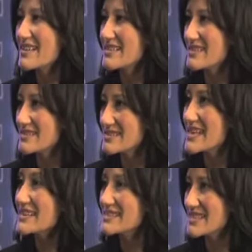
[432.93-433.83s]
the
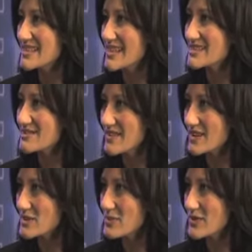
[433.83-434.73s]
testing that's
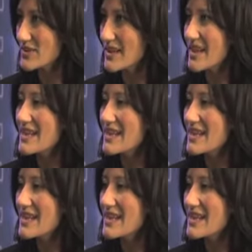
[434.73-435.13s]
available.